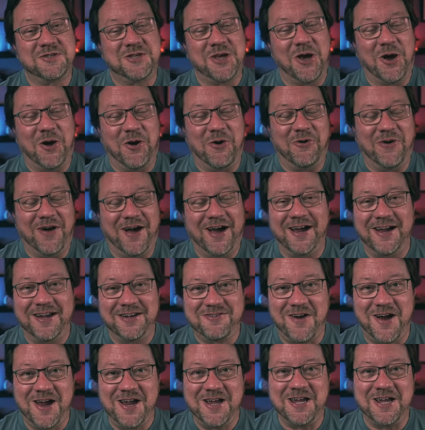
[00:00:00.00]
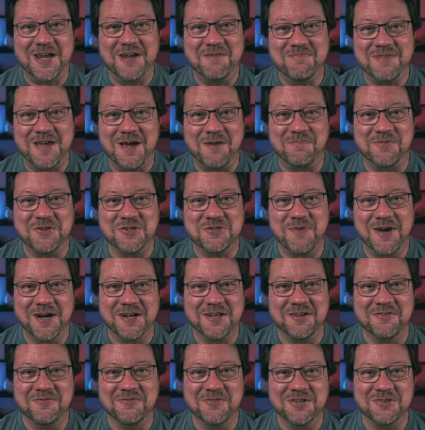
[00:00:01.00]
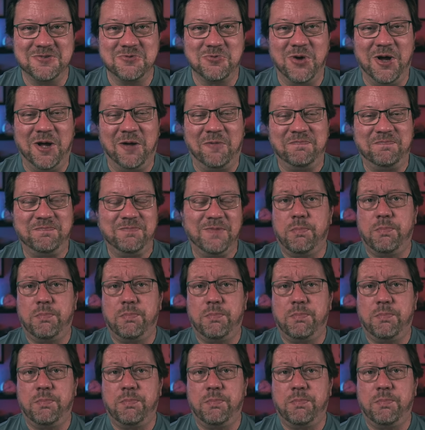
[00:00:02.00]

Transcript: So I try and keep that perspective as well